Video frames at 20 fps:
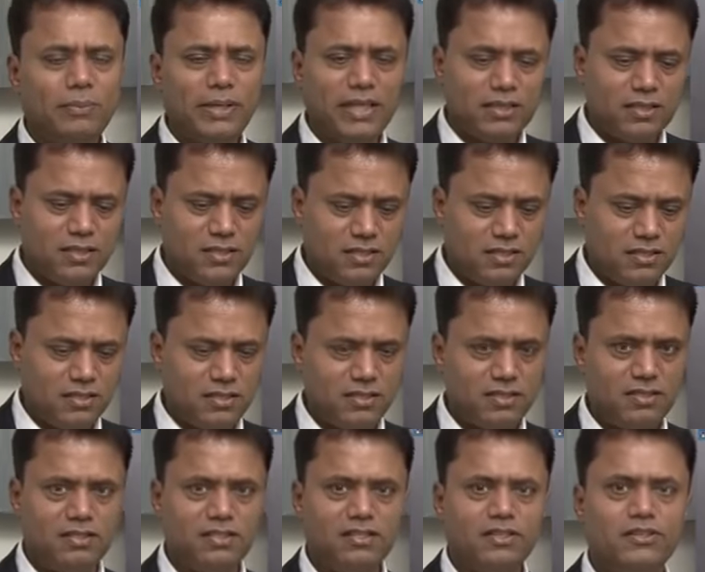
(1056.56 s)
in this
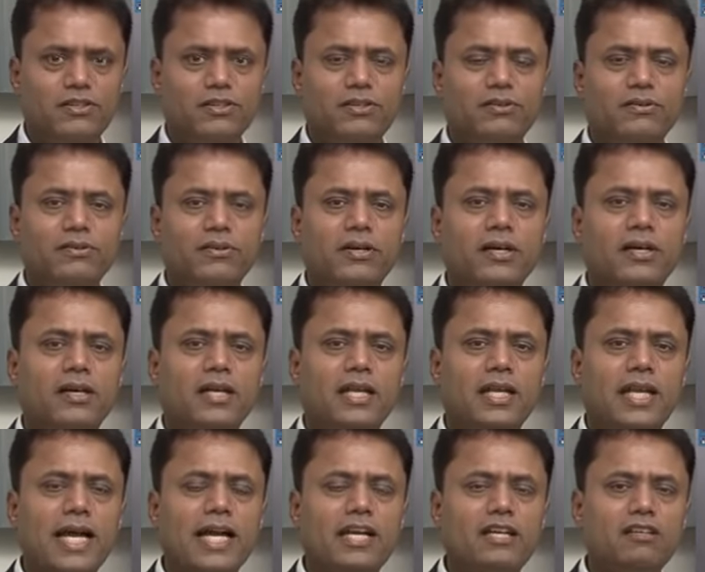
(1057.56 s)

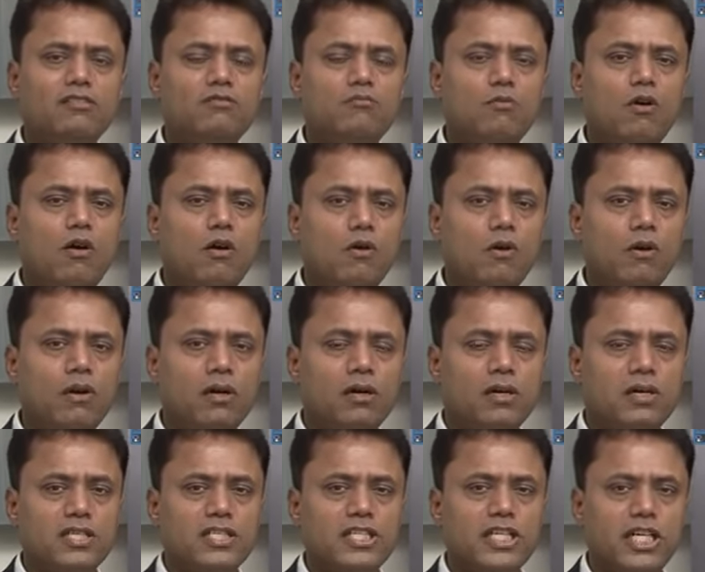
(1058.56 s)
inactive mode
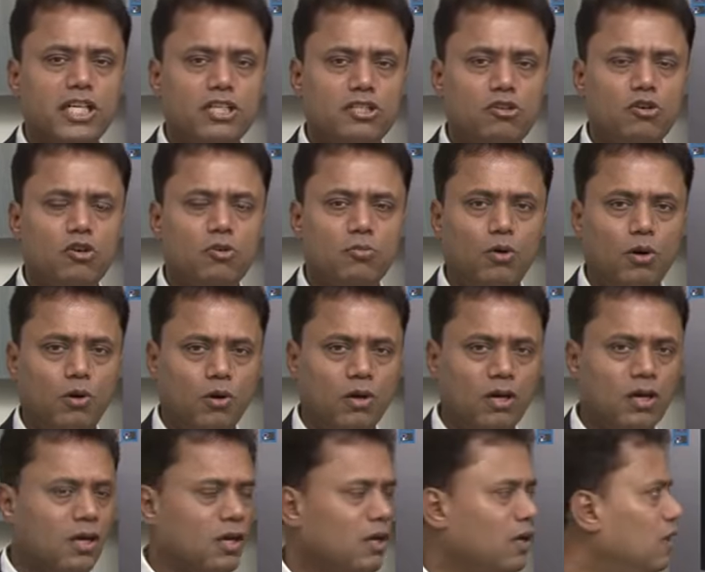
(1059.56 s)
or status quo mode,
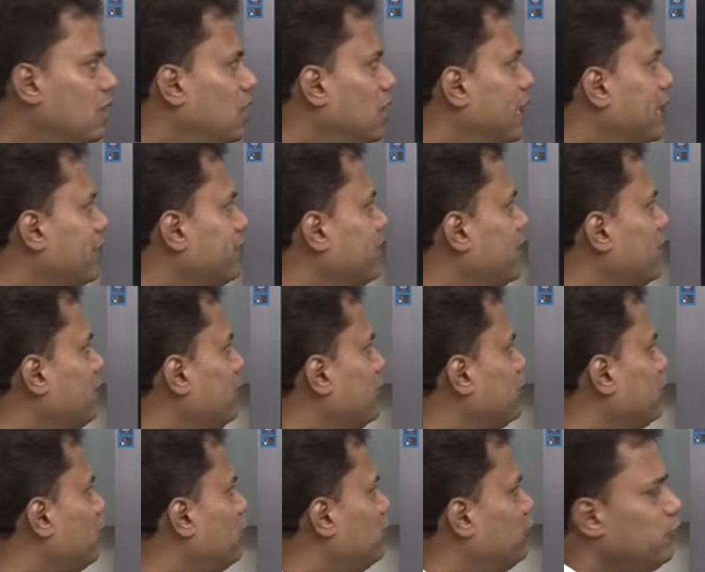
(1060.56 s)
and then
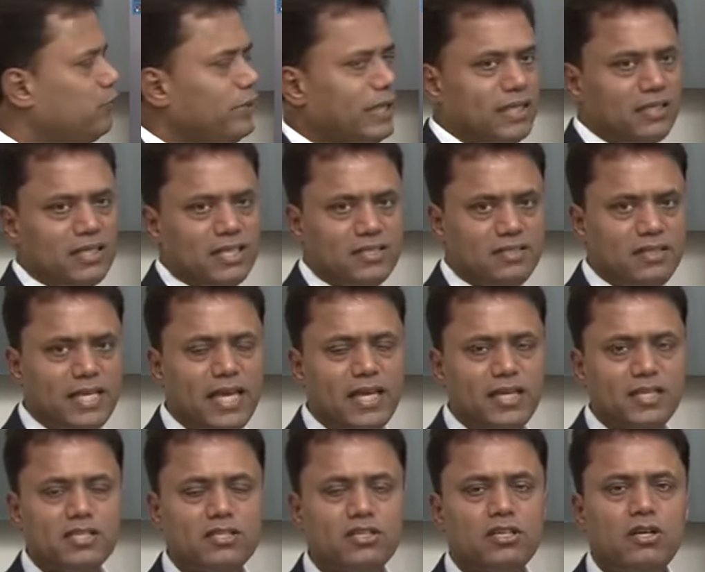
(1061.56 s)
without doing these
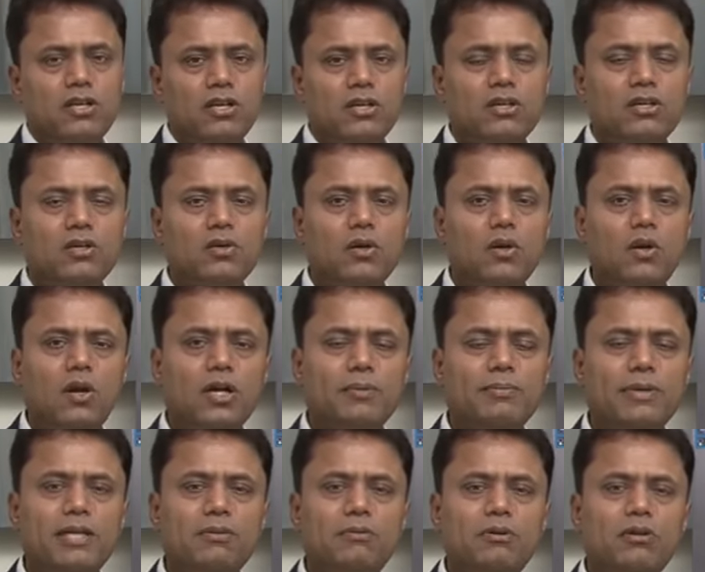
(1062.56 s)
things you will not
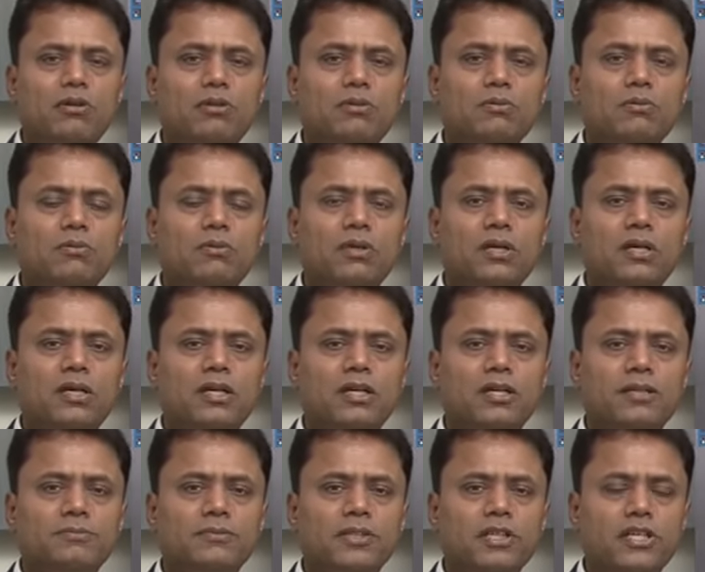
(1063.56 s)
be able to
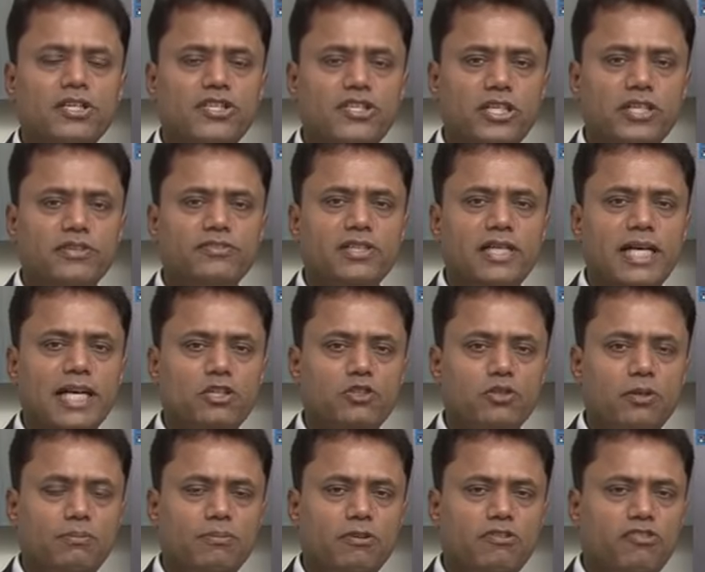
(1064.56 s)
achieve the
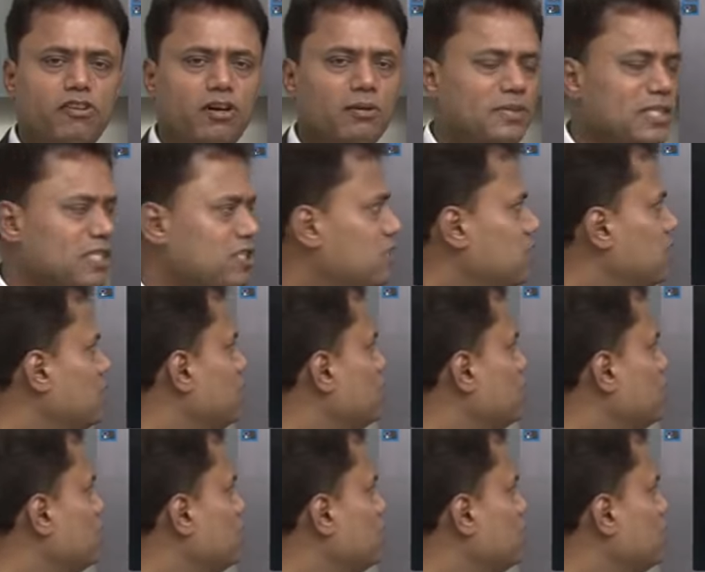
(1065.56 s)
actual performance.